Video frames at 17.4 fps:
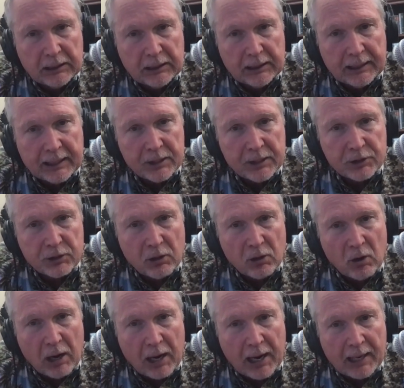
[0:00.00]
And
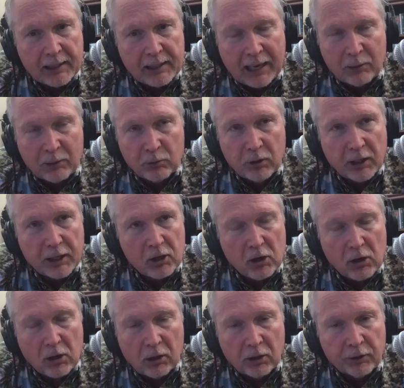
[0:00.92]
so I really
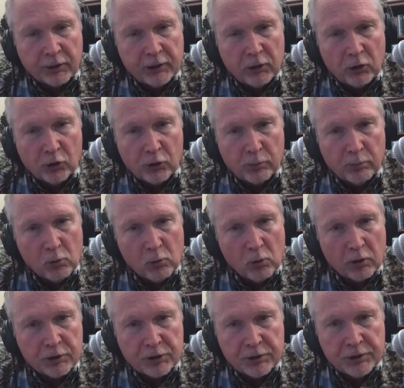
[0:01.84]
call on elder
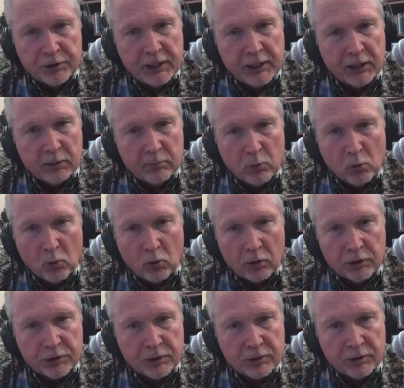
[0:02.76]
boards and deacon
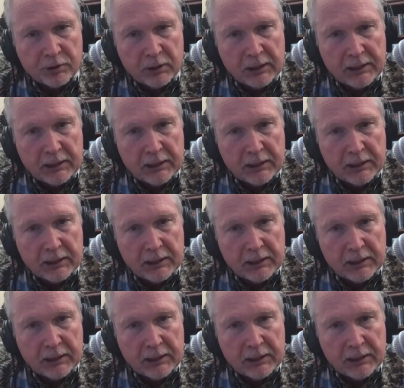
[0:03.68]
boards and